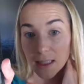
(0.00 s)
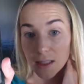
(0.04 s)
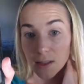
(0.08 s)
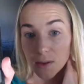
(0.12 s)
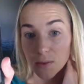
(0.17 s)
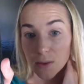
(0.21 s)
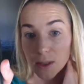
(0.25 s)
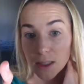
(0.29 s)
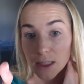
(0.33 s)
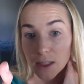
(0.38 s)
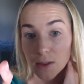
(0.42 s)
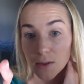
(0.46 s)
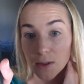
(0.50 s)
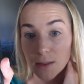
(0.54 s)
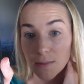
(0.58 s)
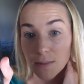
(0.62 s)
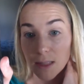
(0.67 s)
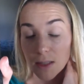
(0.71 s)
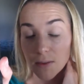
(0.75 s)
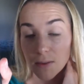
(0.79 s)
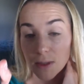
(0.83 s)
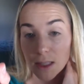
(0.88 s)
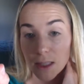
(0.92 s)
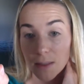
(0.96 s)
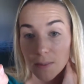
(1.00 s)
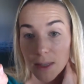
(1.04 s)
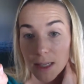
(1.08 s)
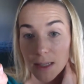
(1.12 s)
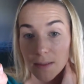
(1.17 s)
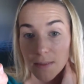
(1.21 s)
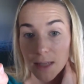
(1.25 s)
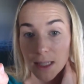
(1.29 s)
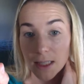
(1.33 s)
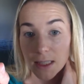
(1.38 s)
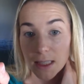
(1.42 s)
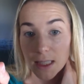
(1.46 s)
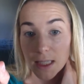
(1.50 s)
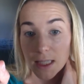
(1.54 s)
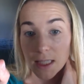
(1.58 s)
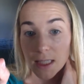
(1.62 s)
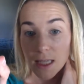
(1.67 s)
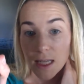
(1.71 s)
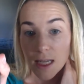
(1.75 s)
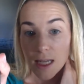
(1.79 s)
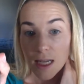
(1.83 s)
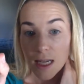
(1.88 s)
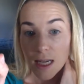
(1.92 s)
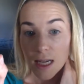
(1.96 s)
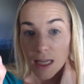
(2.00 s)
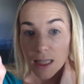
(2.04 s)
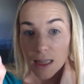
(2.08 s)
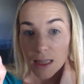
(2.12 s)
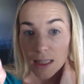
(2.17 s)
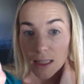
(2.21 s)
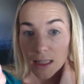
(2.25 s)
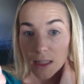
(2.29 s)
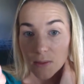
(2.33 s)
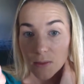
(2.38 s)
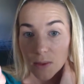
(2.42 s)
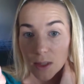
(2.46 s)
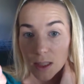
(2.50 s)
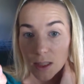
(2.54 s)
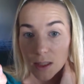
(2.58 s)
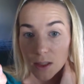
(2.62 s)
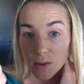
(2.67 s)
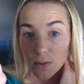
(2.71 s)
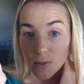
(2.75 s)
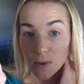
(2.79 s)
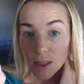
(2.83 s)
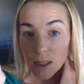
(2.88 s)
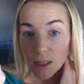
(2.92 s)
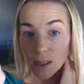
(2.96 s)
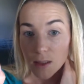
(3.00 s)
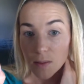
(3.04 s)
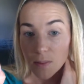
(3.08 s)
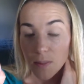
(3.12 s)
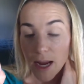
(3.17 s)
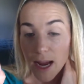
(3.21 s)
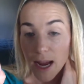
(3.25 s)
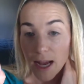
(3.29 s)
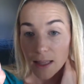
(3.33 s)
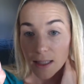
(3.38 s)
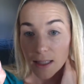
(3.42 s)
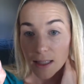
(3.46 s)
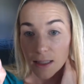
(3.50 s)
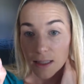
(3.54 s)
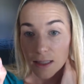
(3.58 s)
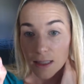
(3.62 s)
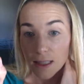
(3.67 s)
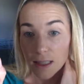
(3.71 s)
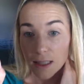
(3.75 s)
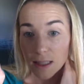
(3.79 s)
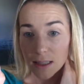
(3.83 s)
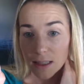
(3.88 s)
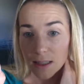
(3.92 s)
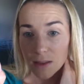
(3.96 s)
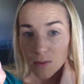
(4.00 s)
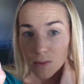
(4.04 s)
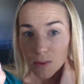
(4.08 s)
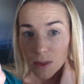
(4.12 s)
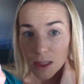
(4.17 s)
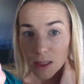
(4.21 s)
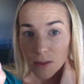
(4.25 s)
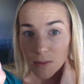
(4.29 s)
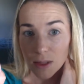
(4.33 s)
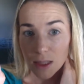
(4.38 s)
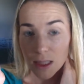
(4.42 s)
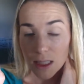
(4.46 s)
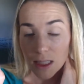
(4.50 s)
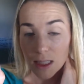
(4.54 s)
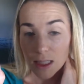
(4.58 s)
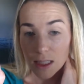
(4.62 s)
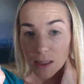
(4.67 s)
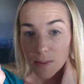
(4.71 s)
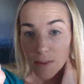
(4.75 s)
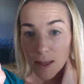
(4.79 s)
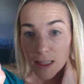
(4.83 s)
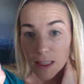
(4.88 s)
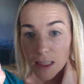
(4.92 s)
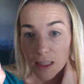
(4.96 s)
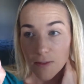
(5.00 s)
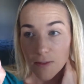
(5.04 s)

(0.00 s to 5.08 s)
They're really creamy, really pigmented, and this one is a really good palette, and it's really, really inexpensive.